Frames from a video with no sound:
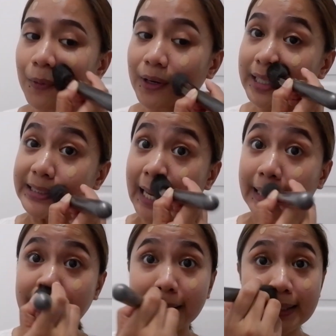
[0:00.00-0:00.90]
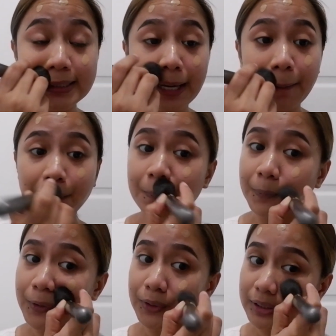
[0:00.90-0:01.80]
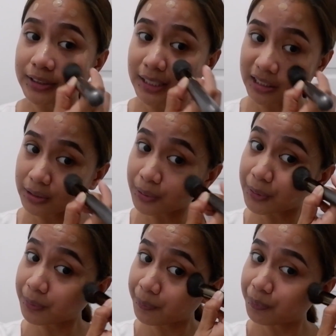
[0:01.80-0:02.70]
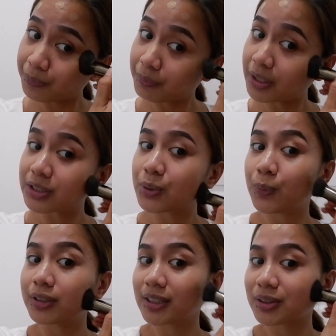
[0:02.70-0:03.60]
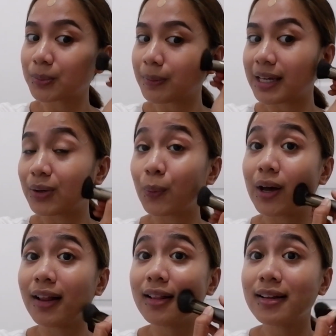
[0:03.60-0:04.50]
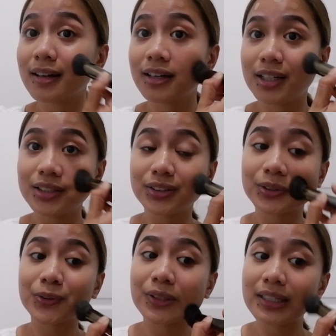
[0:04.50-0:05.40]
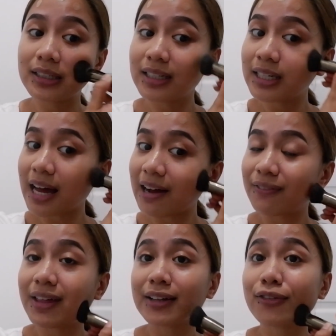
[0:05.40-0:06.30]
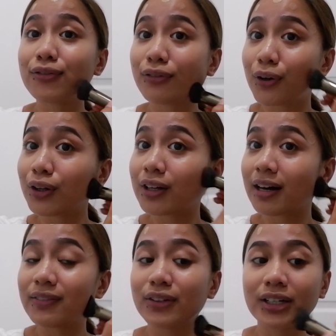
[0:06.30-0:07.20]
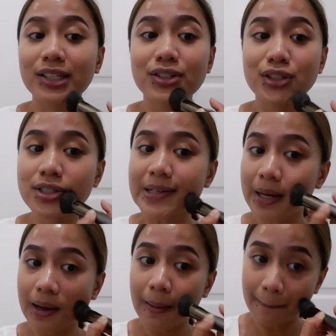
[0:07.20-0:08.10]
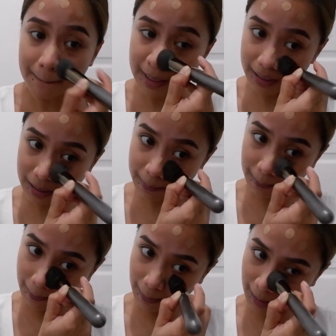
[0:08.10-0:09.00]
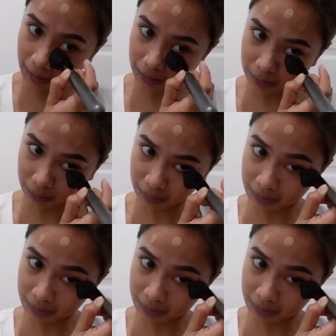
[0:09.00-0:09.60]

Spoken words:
exactly the same to your skin tone, because you want it to blend well to really have that full coverage makeup look.